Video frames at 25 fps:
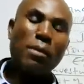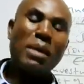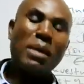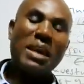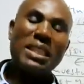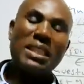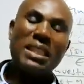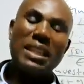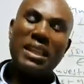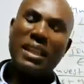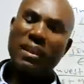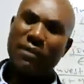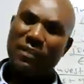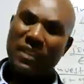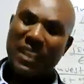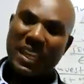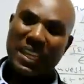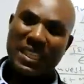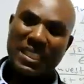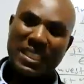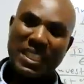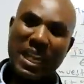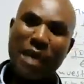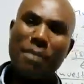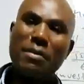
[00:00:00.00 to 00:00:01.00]
But if the
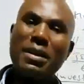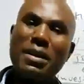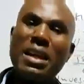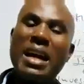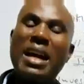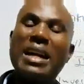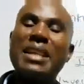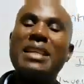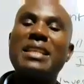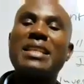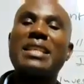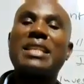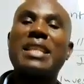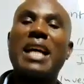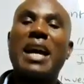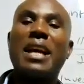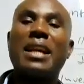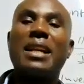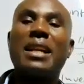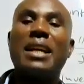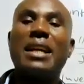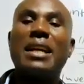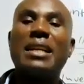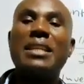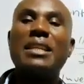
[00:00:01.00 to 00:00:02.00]
examiner is
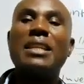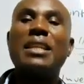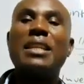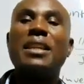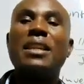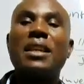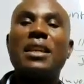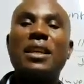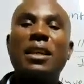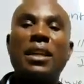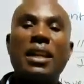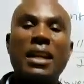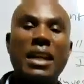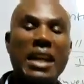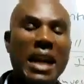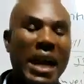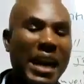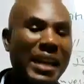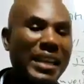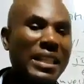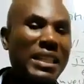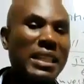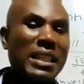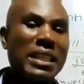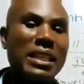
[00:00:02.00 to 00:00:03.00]
silent,
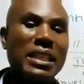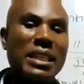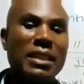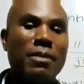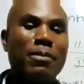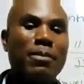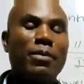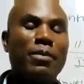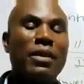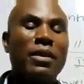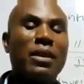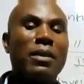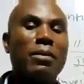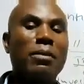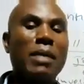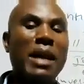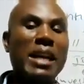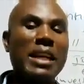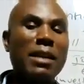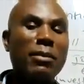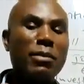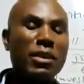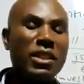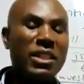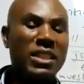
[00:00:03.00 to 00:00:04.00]
kindly,
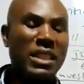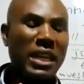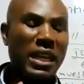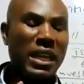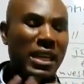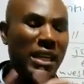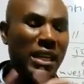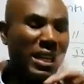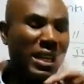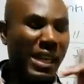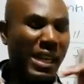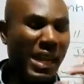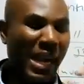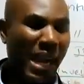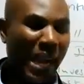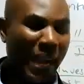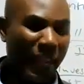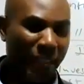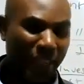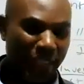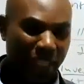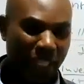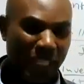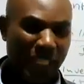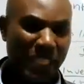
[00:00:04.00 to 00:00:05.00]
Mwalimu is saying
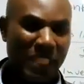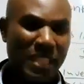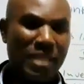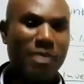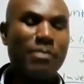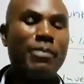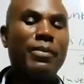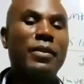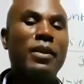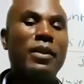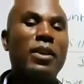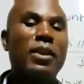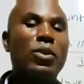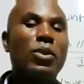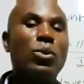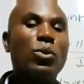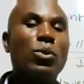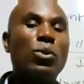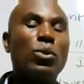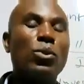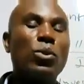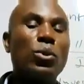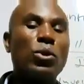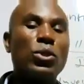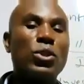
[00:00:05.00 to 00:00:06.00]
kindly,
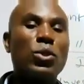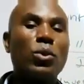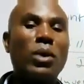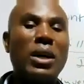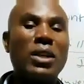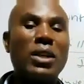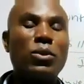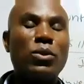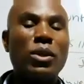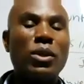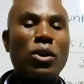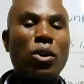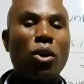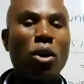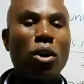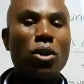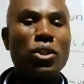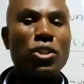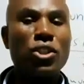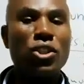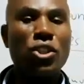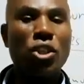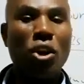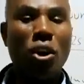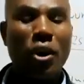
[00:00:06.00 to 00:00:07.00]
you use what we
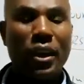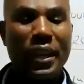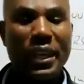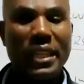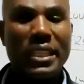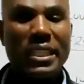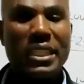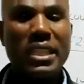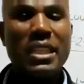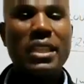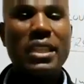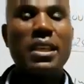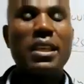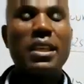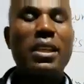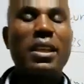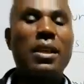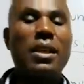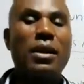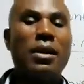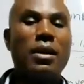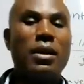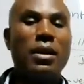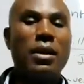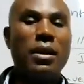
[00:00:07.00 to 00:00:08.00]
call joint
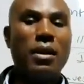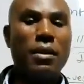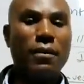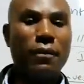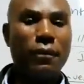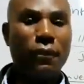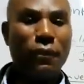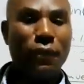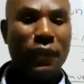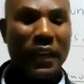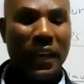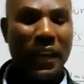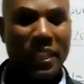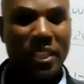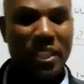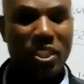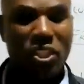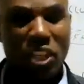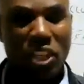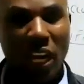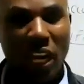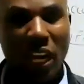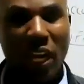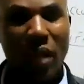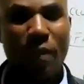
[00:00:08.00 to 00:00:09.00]

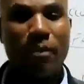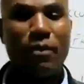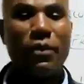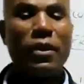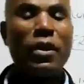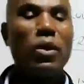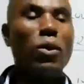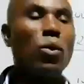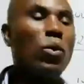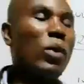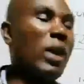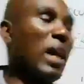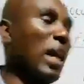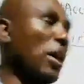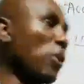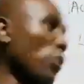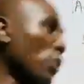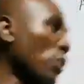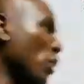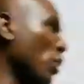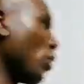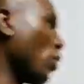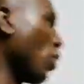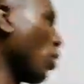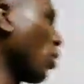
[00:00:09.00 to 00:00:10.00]
venture, where
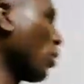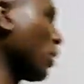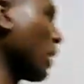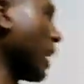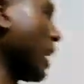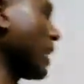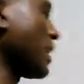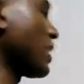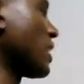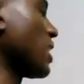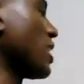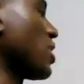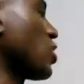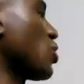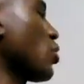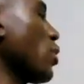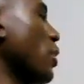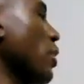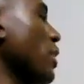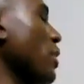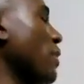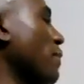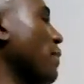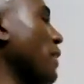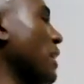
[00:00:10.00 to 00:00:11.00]
you recognize this
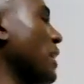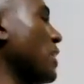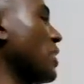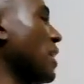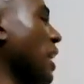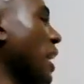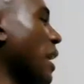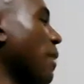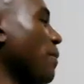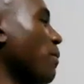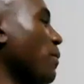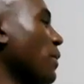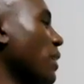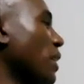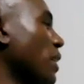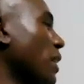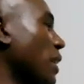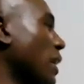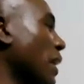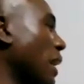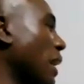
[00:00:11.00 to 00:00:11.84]
joint venture